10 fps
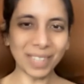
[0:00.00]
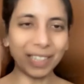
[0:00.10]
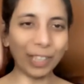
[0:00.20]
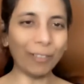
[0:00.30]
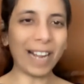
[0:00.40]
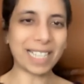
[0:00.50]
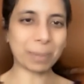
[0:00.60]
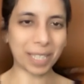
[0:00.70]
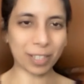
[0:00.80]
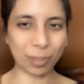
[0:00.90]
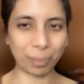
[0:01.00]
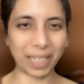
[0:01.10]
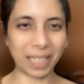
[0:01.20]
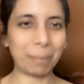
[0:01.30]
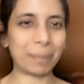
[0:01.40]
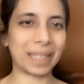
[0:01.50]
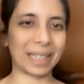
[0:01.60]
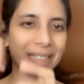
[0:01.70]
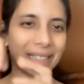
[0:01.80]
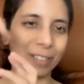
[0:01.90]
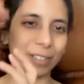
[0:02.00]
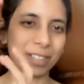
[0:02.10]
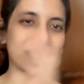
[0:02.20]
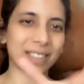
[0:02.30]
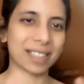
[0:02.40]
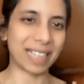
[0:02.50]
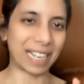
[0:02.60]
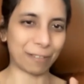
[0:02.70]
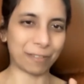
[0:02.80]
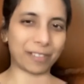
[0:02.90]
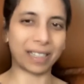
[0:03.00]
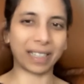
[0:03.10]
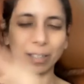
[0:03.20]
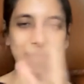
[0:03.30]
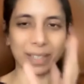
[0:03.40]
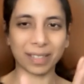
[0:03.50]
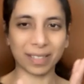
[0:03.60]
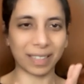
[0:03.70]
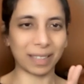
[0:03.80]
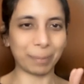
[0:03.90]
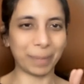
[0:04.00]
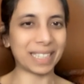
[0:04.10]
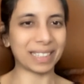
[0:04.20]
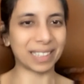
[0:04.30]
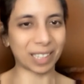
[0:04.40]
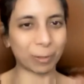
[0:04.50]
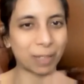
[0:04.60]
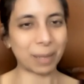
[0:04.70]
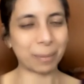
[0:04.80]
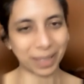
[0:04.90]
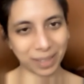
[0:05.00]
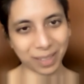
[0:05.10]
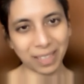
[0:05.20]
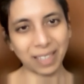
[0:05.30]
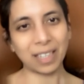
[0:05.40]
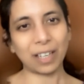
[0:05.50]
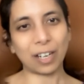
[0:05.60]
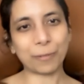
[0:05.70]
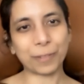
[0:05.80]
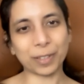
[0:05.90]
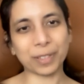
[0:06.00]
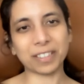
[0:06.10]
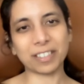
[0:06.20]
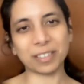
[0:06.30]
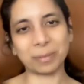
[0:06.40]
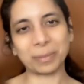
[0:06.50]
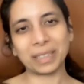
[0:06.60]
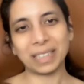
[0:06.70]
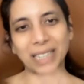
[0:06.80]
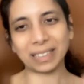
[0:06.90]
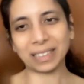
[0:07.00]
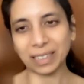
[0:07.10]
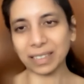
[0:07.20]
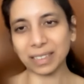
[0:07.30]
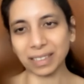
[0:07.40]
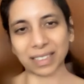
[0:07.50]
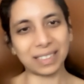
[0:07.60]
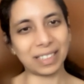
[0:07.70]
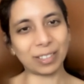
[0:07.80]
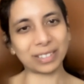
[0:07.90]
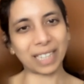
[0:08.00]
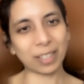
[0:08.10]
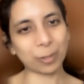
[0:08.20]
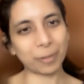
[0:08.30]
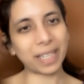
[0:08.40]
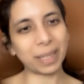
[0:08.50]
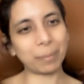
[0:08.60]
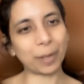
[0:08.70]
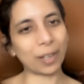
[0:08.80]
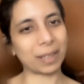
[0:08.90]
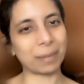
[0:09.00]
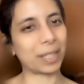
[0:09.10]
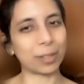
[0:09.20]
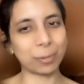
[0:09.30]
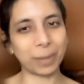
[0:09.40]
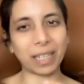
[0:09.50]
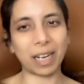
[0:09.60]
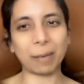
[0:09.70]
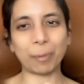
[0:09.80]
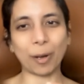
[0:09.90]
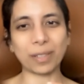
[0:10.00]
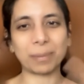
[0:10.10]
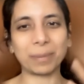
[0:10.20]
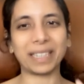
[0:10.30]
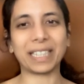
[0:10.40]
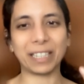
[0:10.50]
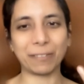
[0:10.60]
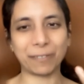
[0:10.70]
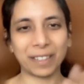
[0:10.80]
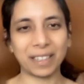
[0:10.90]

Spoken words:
new aspects to pick up, but it's still safe, right? Or it's still meeting the requirements of your system. I think that's very important because we can't possibly give